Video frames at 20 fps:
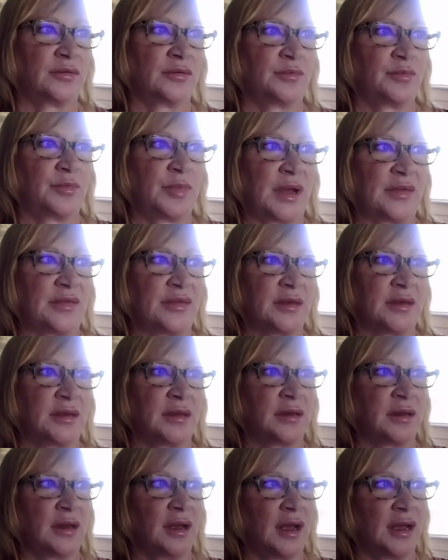by
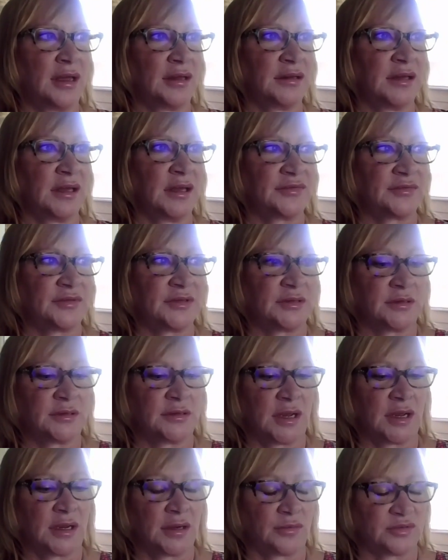then. I left and
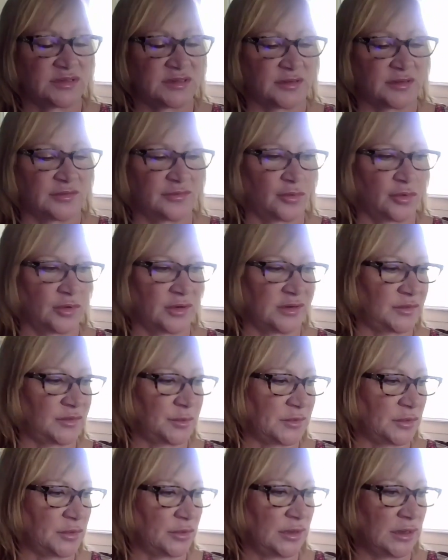I was the voice
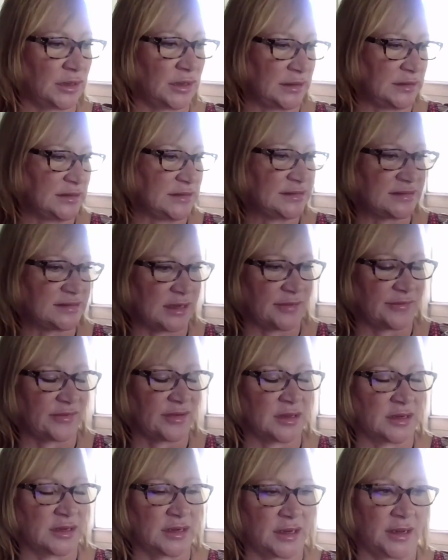between
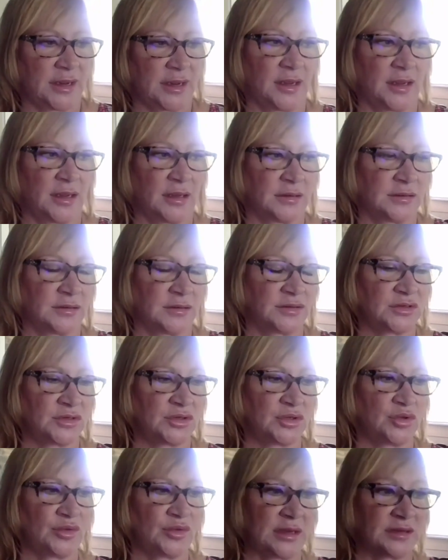97 and
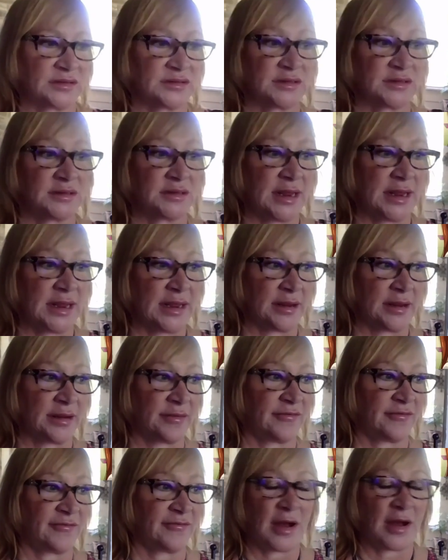
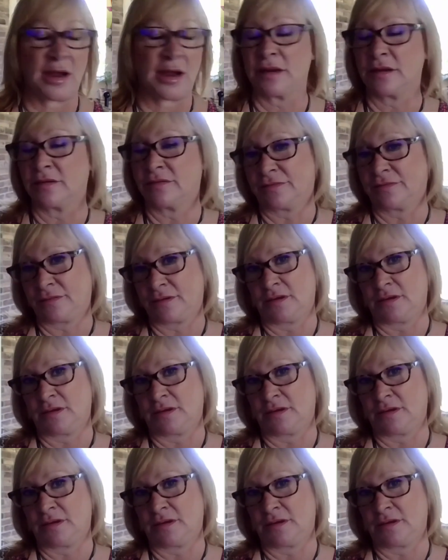2005,